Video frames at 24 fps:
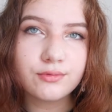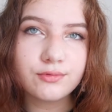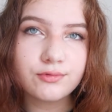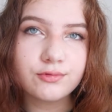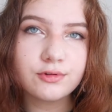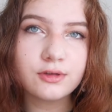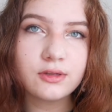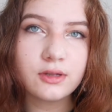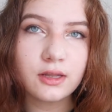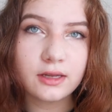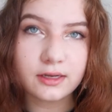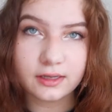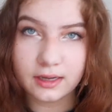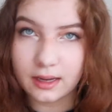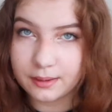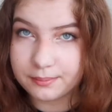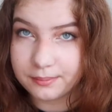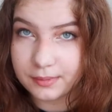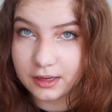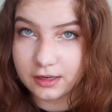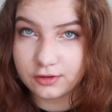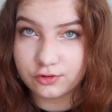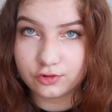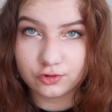of feel like
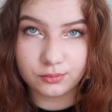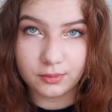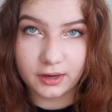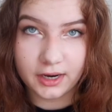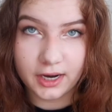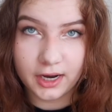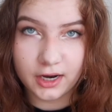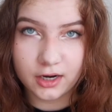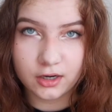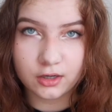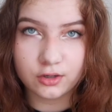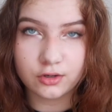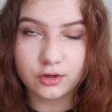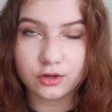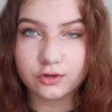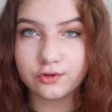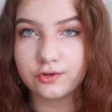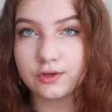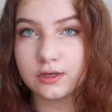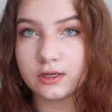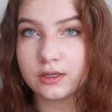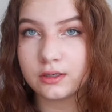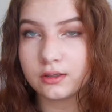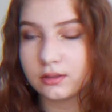that matches my hair,
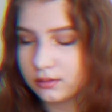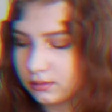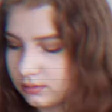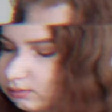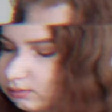doesn't it?